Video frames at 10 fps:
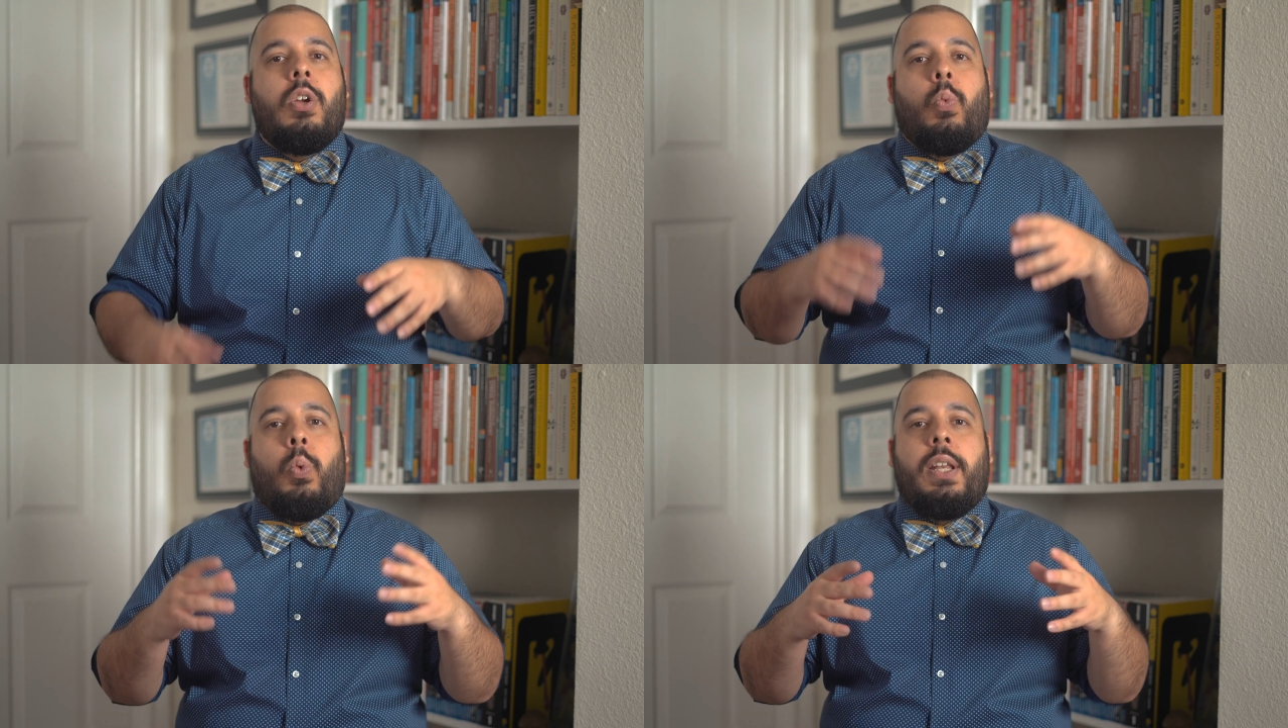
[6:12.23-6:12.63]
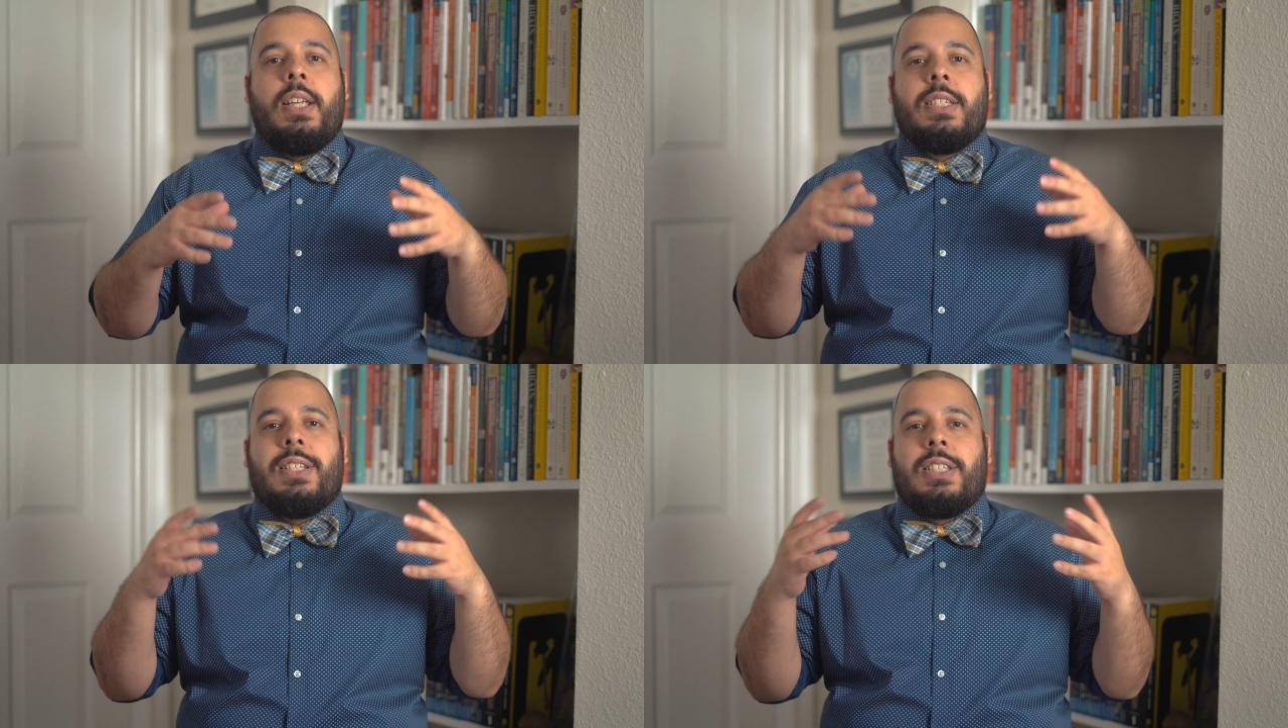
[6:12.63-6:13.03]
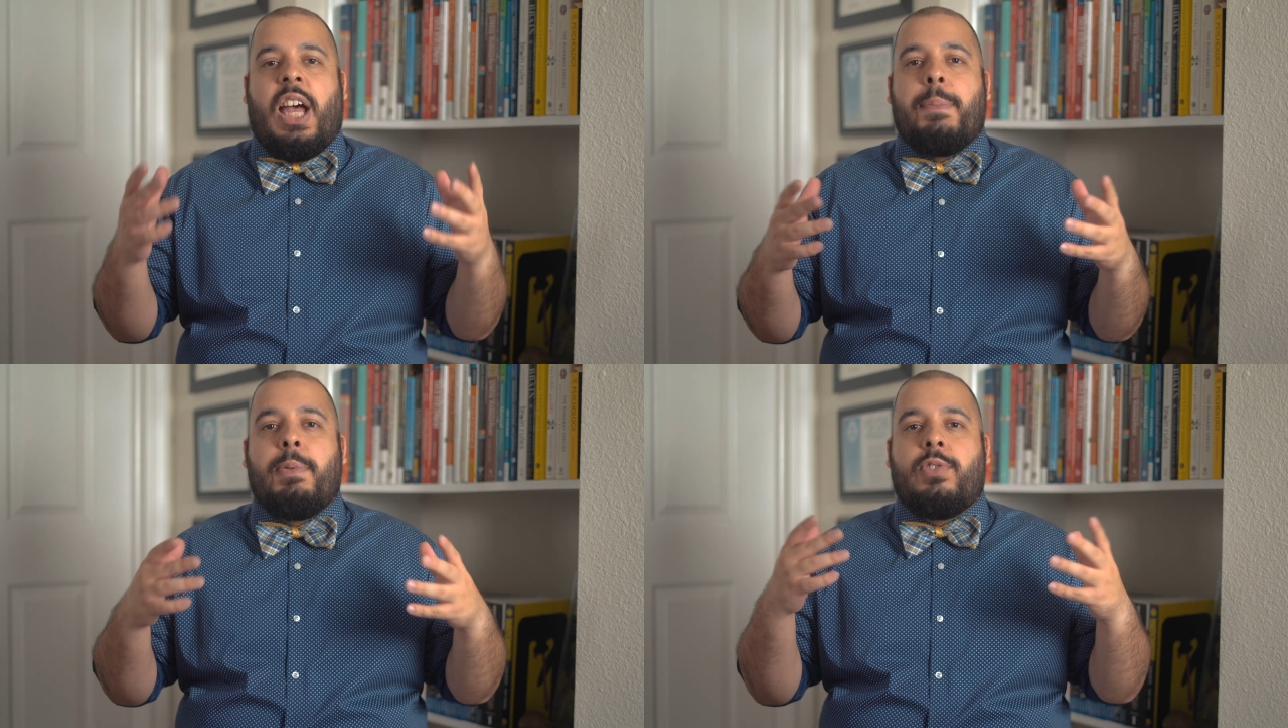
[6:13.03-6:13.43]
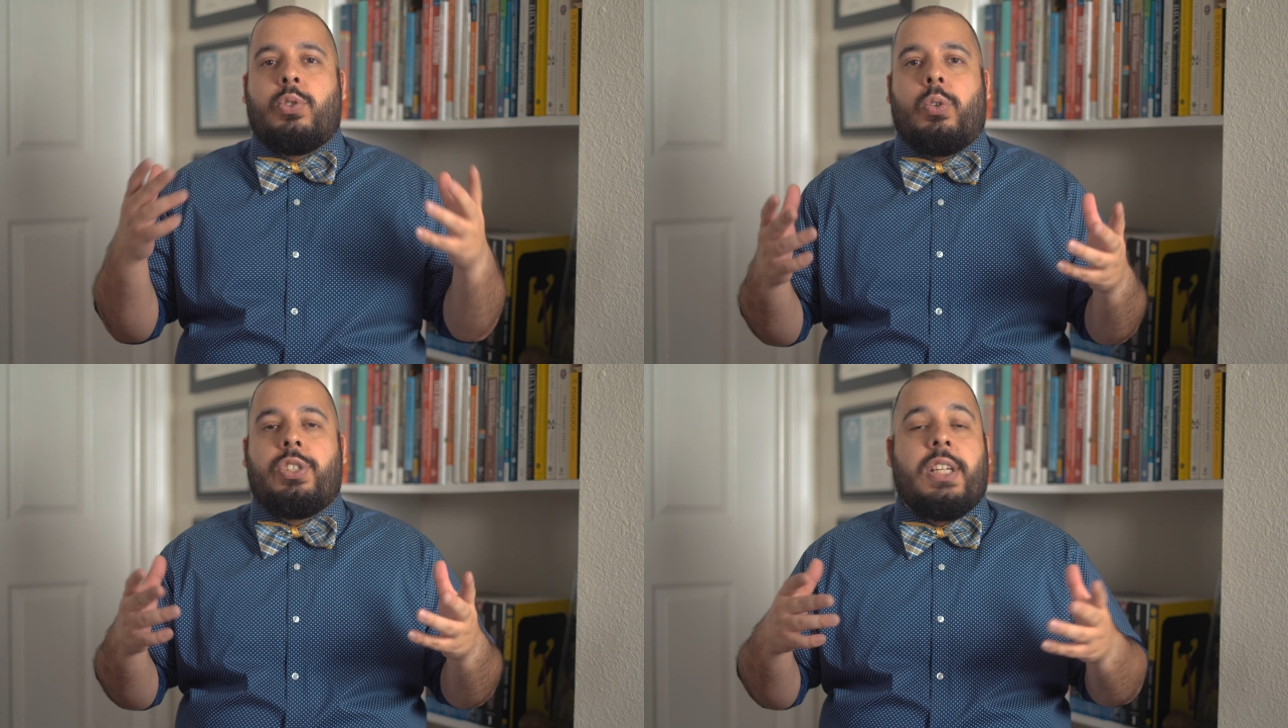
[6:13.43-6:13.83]
what is the type of
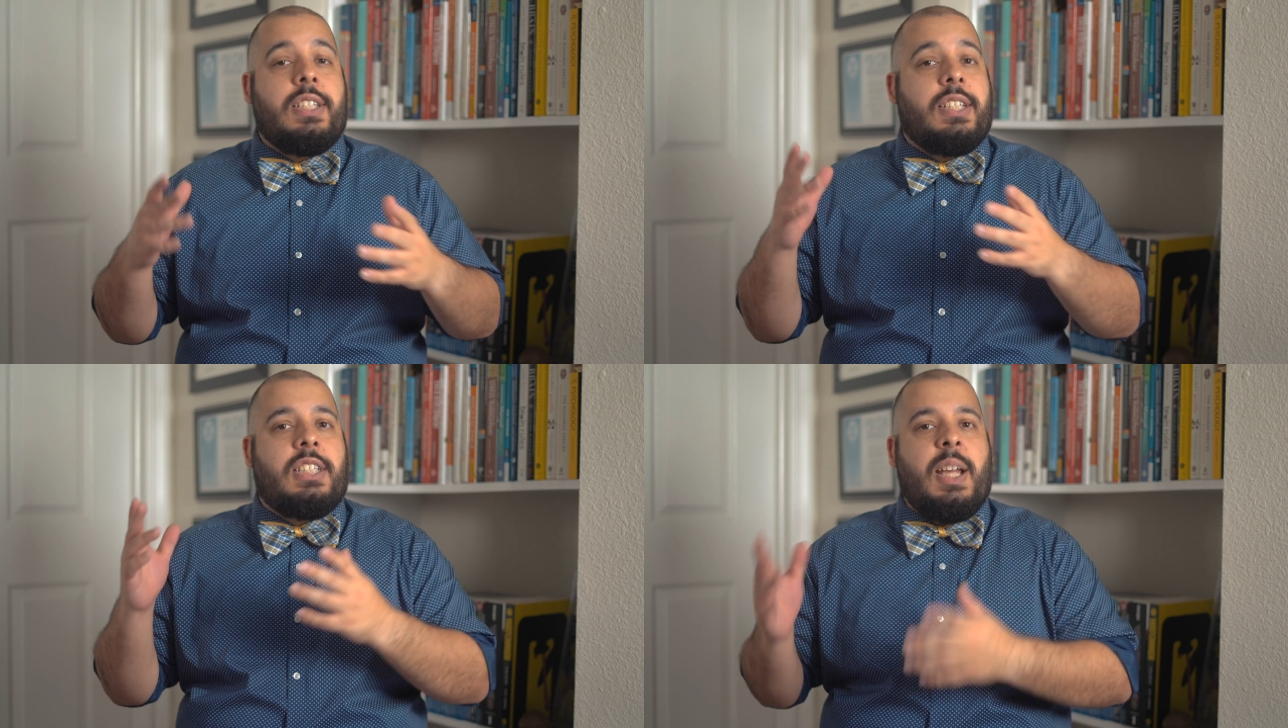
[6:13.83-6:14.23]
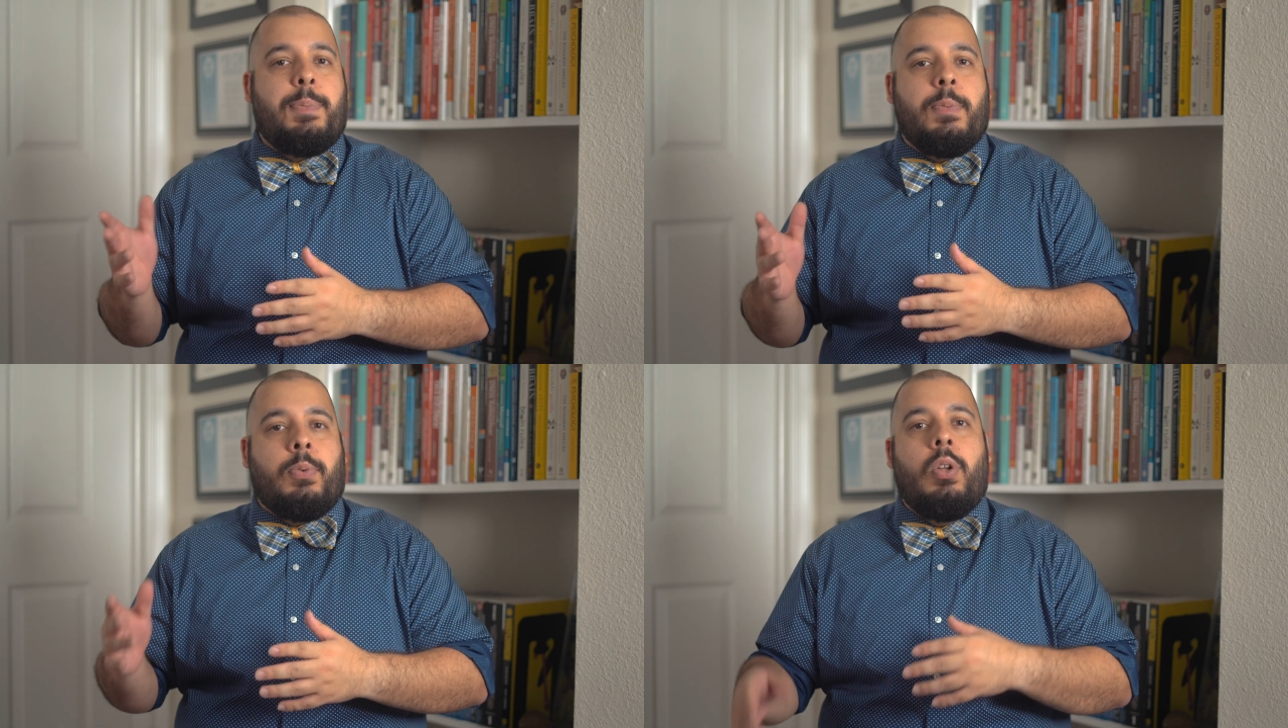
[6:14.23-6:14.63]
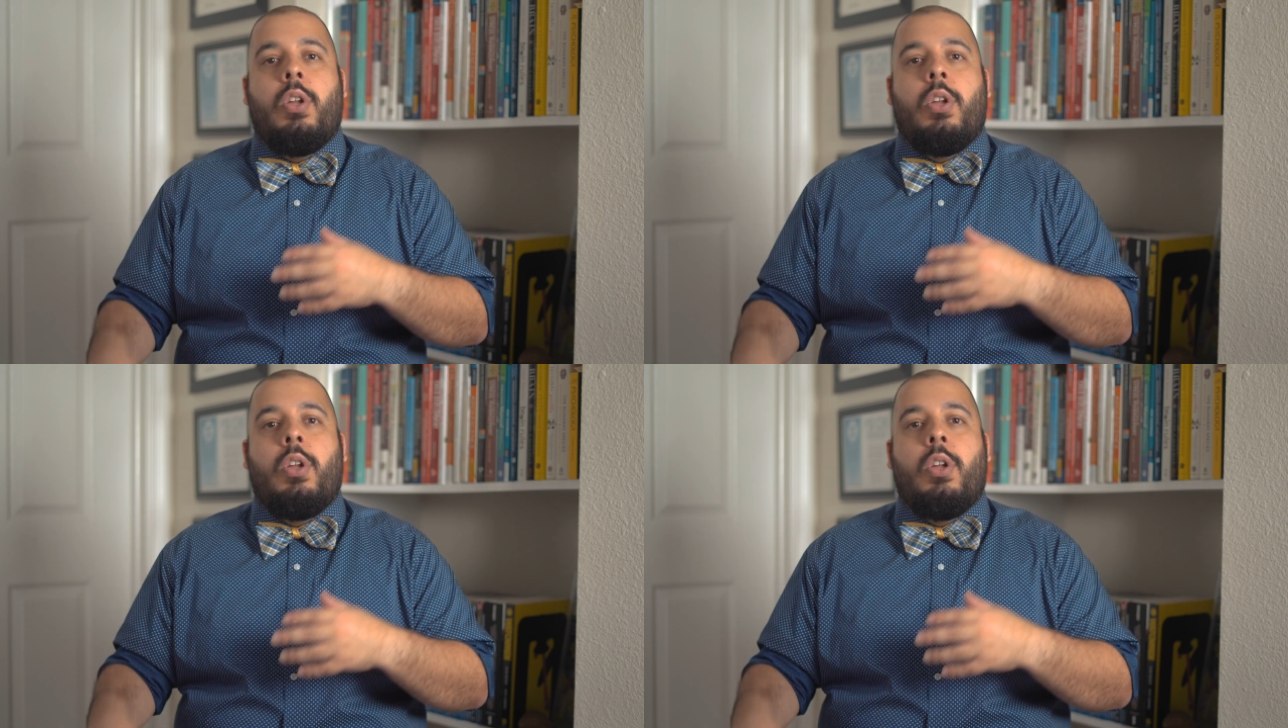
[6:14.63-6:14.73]
source that is acceptable.